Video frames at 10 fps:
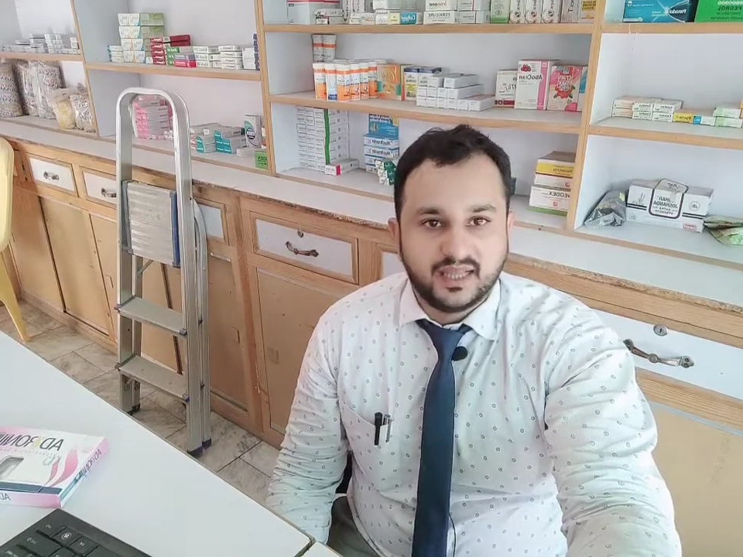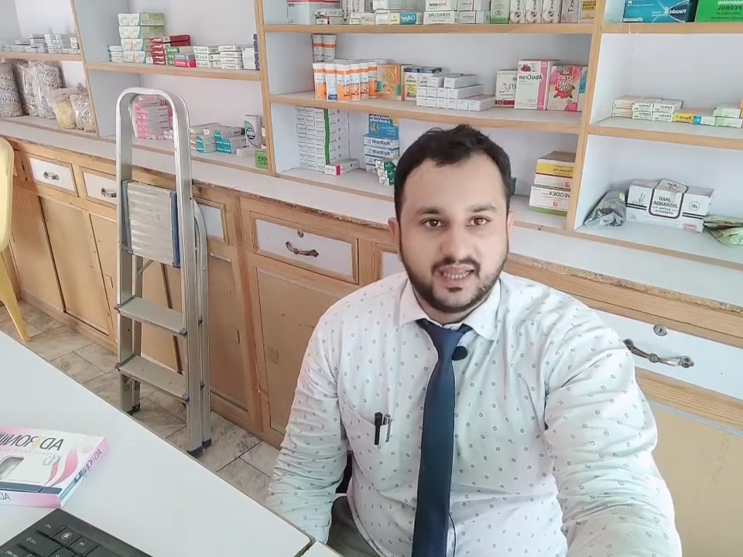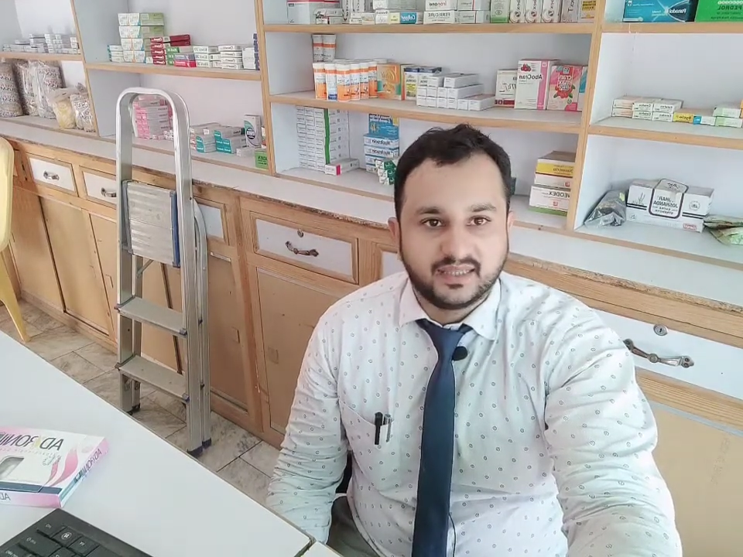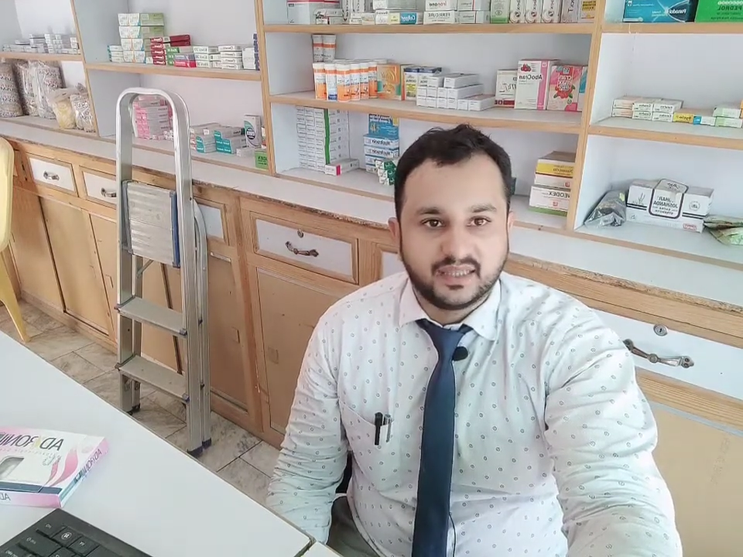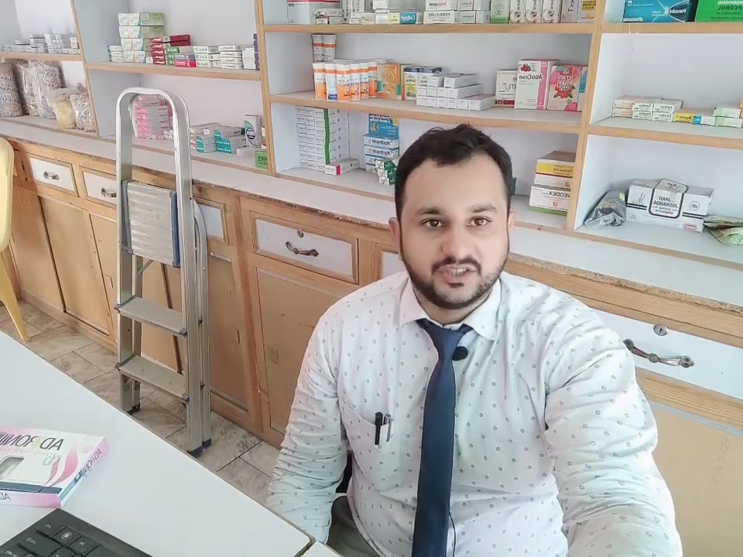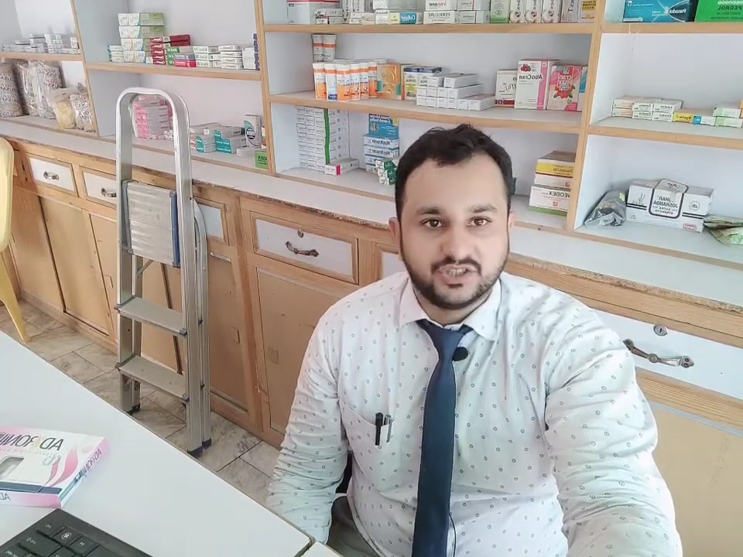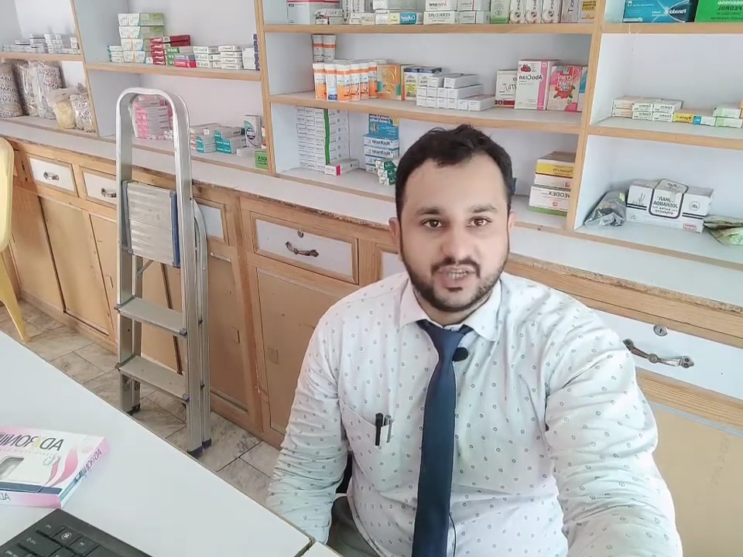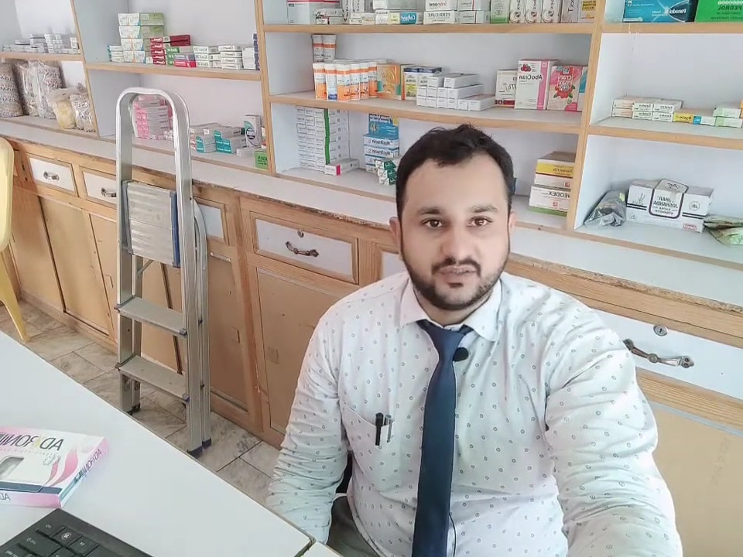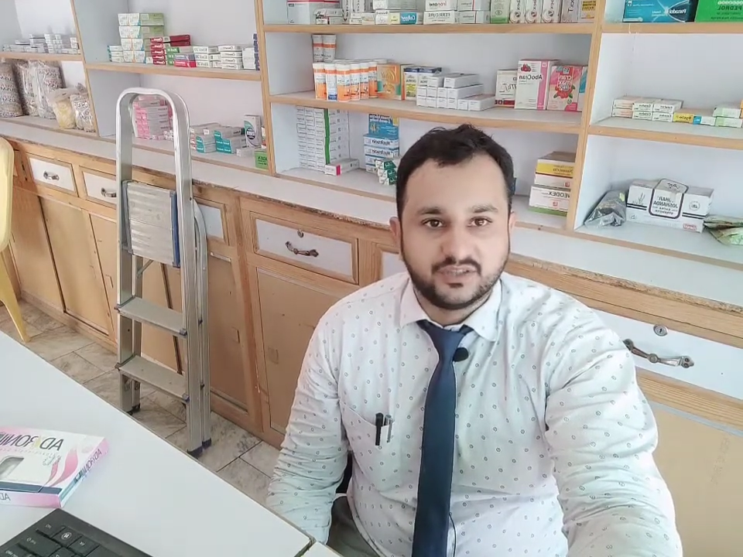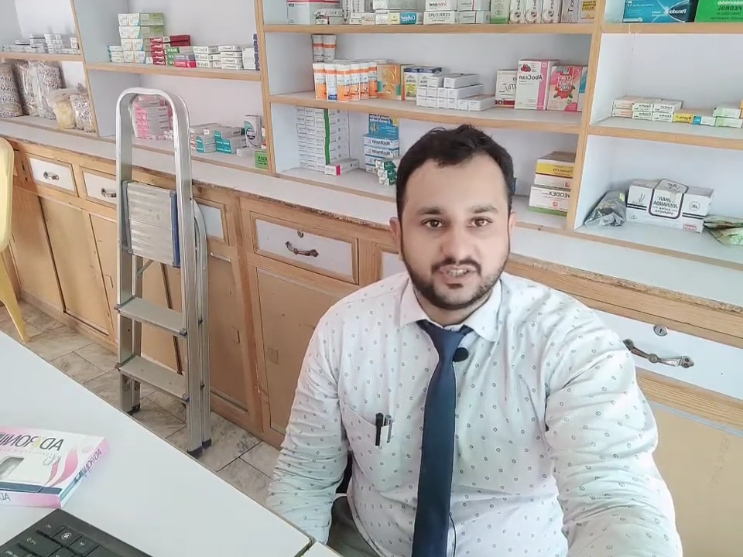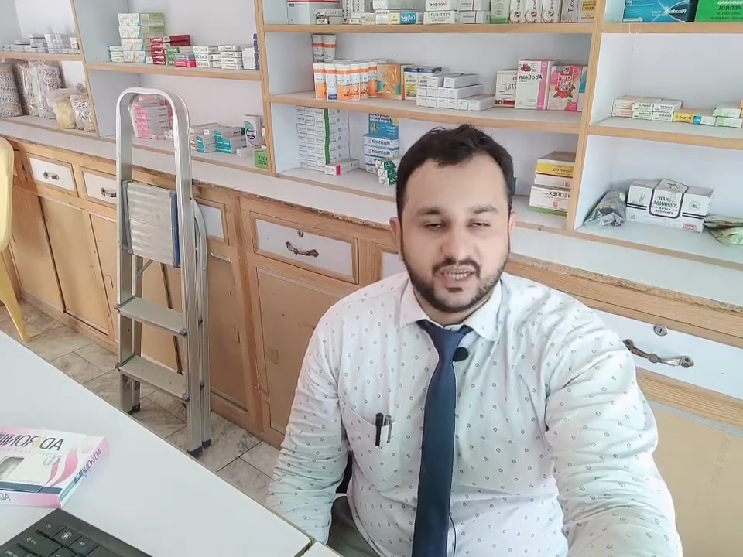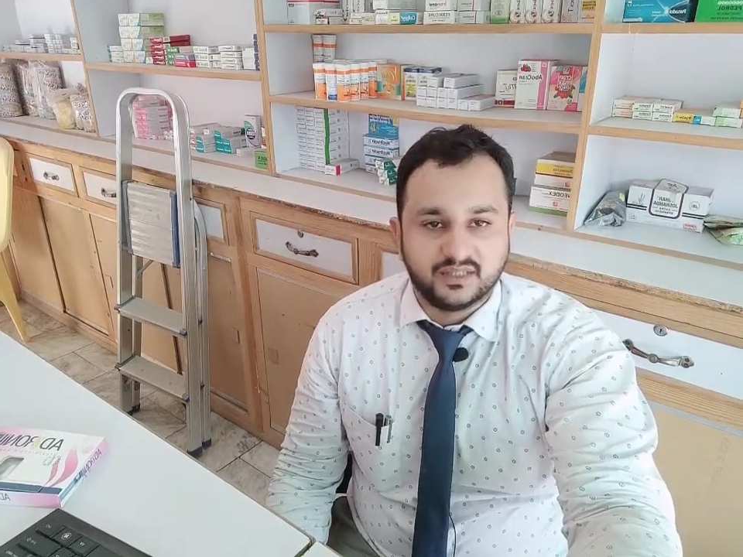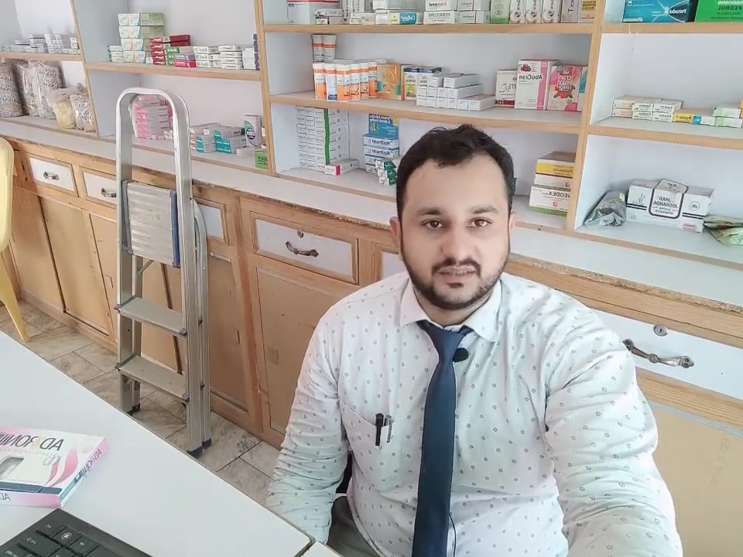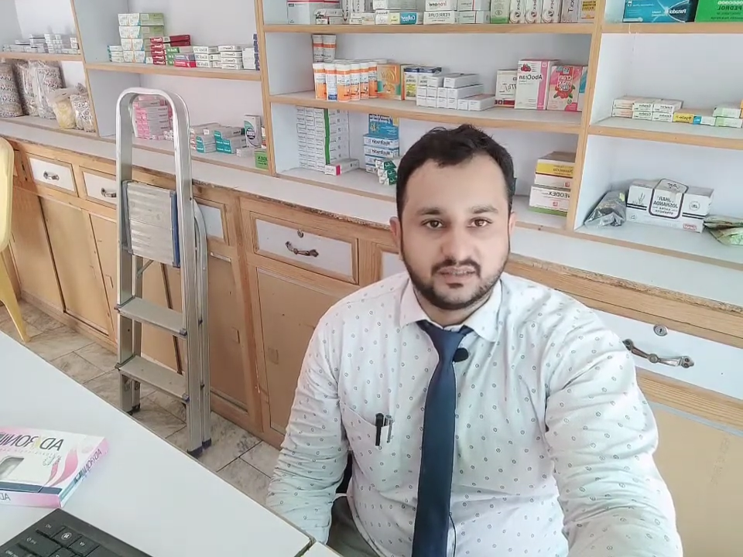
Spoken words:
like and share our channel.